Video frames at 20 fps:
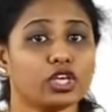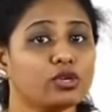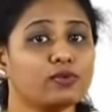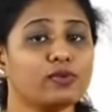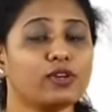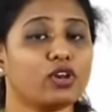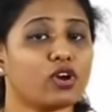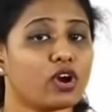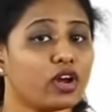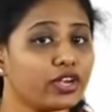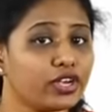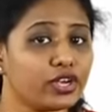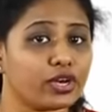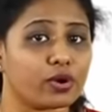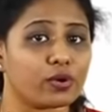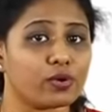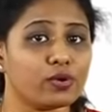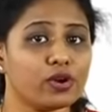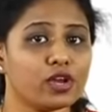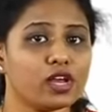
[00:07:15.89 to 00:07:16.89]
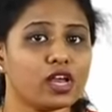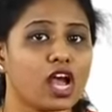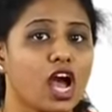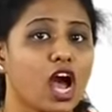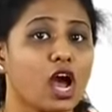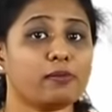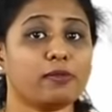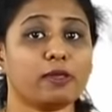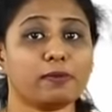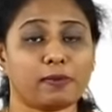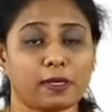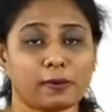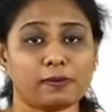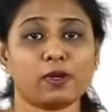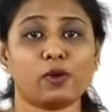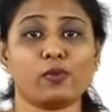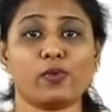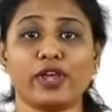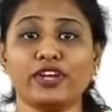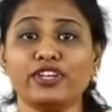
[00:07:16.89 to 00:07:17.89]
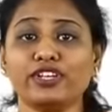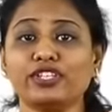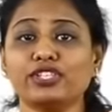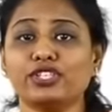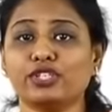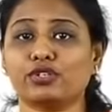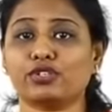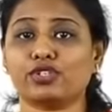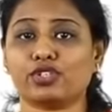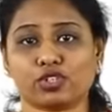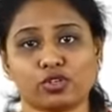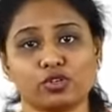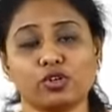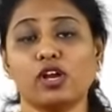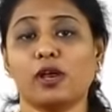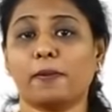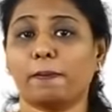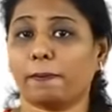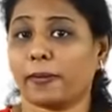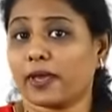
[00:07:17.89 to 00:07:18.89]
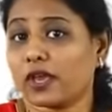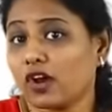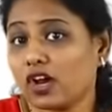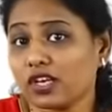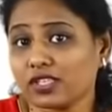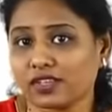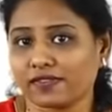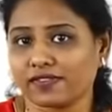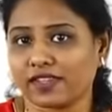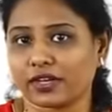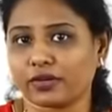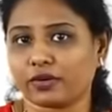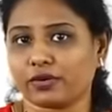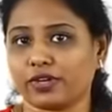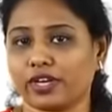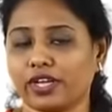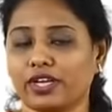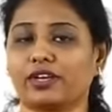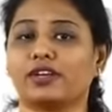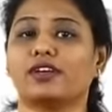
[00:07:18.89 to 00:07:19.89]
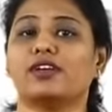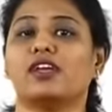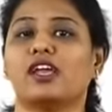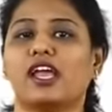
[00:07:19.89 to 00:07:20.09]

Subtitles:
You will not know how many people went into your store because of that hoarding.